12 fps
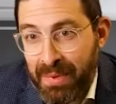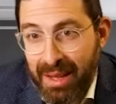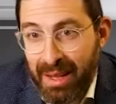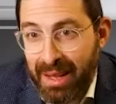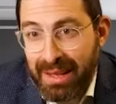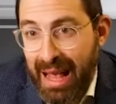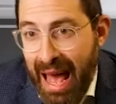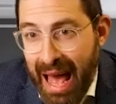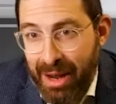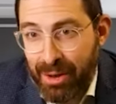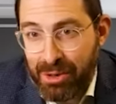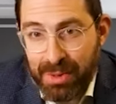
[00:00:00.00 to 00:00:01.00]
a,
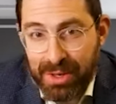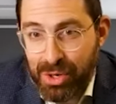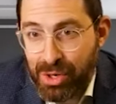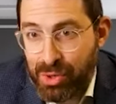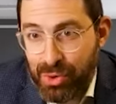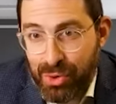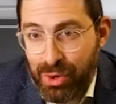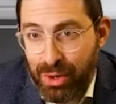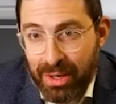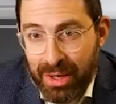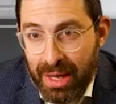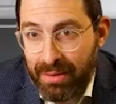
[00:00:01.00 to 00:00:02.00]
dad who's been to
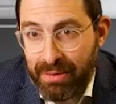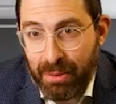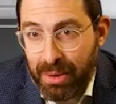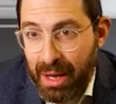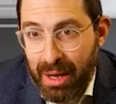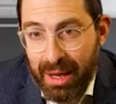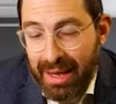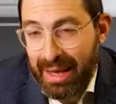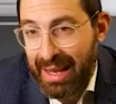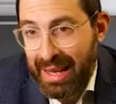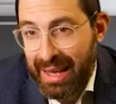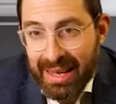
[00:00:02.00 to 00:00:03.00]
shul, if you're kid,
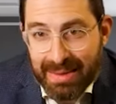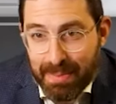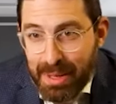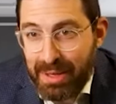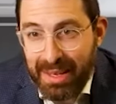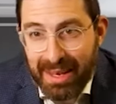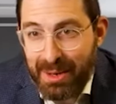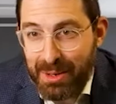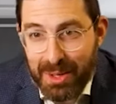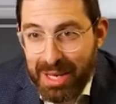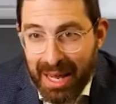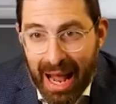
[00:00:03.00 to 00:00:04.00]
like he's been, he
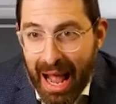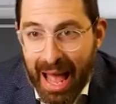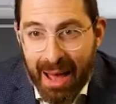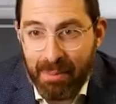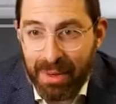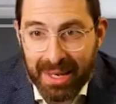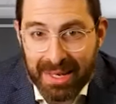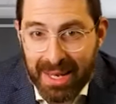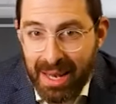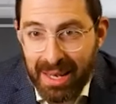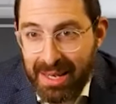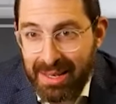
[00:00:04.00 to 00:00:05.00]
knows what's going to happen. He's
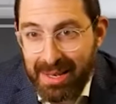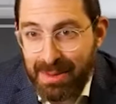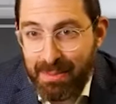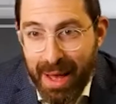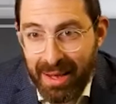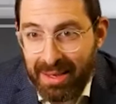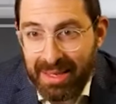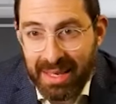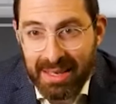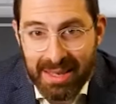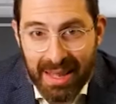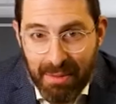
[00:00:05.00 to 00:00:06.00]
got he's he's
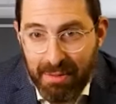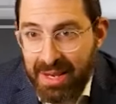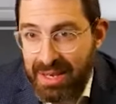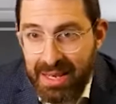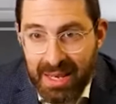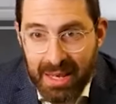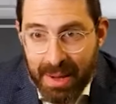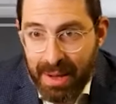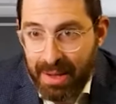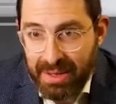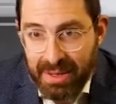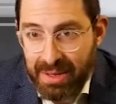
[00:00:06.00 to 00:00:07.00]
balancing his life and his
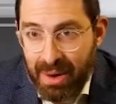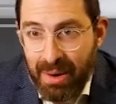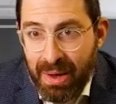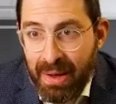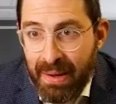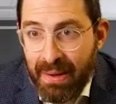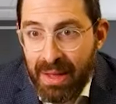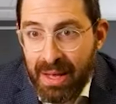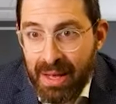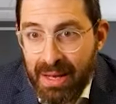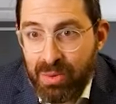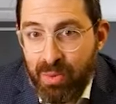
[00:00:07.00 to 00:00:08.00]
emails, and so
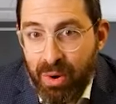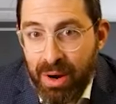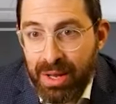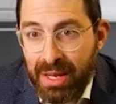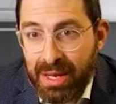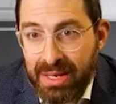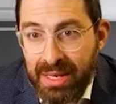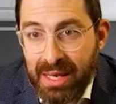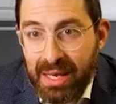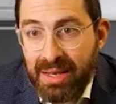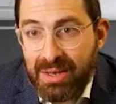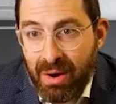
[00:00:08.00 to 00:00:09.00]
He's worried that his
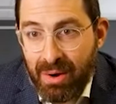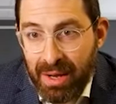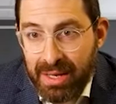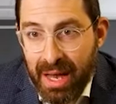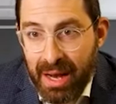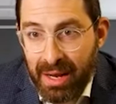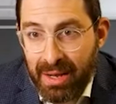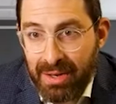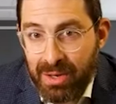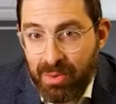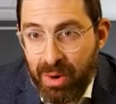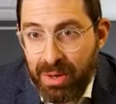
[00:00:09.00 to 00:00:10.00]
kids aren't excited because
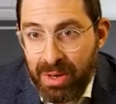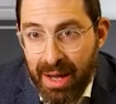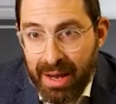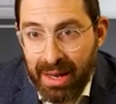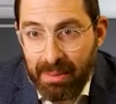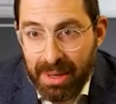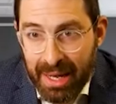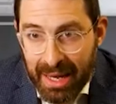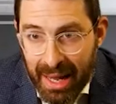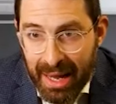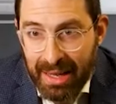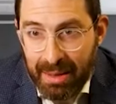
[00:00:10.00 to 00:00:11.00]
he's worried they're not going to be
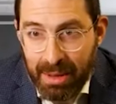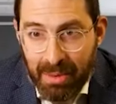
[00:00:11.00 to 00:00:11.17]
connected.